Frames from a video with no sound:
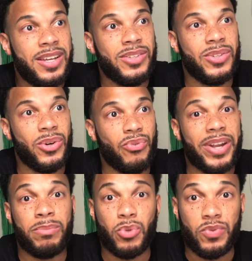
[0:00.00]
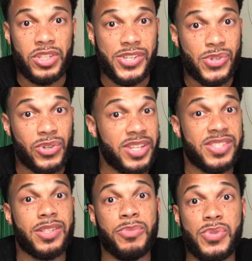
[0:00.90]
you know, rent movies or listen
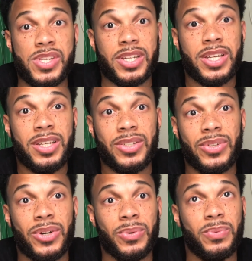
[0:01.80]
to music, you know.